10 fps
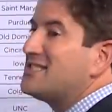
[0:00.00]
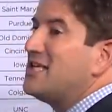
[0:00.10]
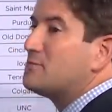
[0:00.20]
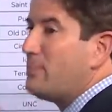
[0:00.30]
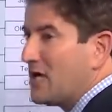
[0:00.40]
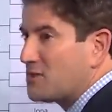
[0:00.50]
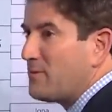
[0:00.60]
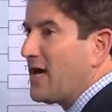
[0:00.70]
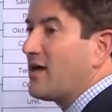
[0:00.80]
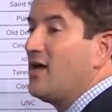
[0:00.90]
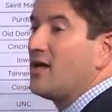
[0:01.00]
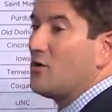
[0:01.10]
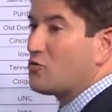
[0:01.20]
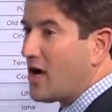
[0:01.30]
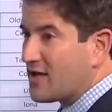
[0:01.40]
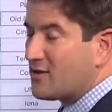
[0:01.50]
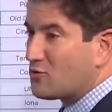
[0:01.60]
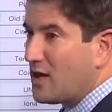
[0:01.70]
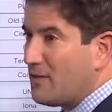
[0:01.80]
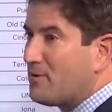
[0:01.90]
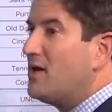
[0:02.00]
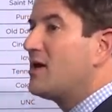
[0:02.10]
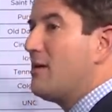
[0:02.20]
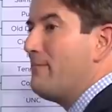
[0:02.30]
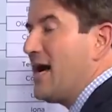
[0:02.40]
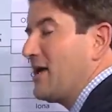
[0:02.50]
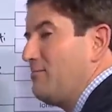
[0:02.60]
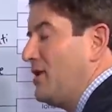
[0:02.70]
has bounced back. They rocked at Rupp, come back and beat